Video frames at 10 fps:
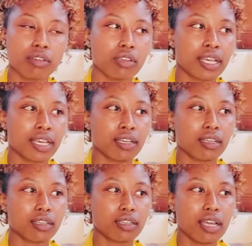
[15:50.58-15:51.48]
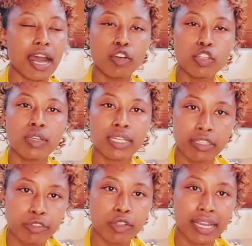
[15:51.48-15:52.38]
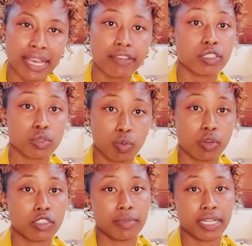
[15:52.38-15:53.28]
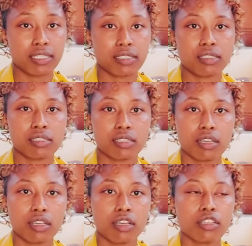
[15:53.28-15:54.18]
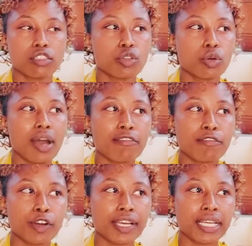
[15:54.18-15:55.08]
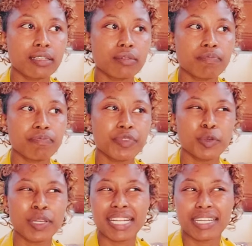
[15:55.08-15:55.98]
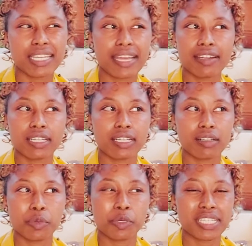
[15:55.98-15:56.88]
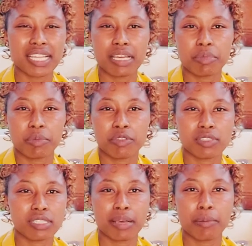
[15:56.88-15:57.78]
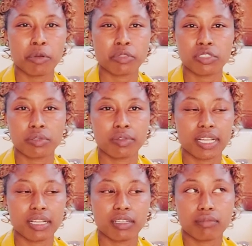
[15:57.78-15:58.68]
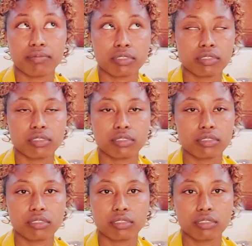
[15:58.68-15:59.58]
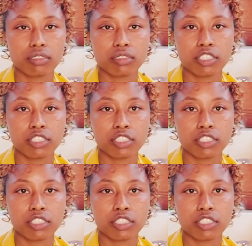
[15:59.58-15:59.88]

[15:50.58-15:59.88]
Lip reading: like how you live your life is what matters. So avoid really caring what other people say about you. Like,